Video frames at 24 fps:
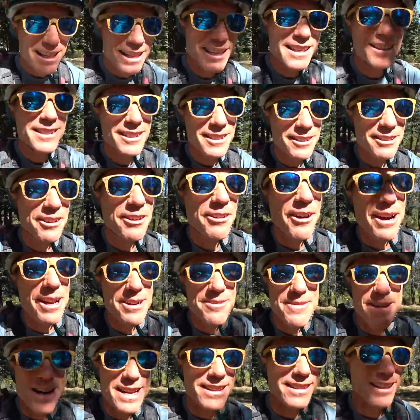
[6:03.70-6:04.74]
This is quite
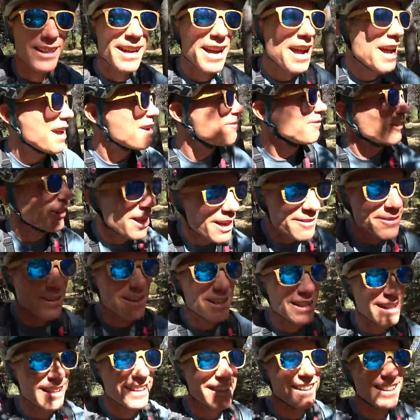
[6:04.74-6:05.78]
amazing. I am
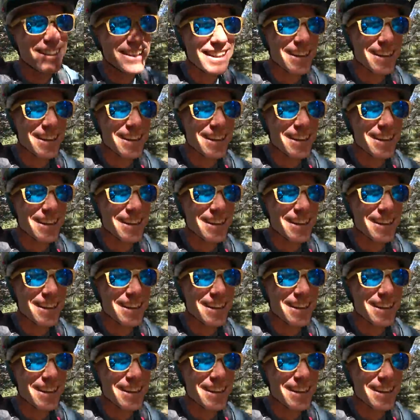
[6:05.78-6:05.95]
loving this.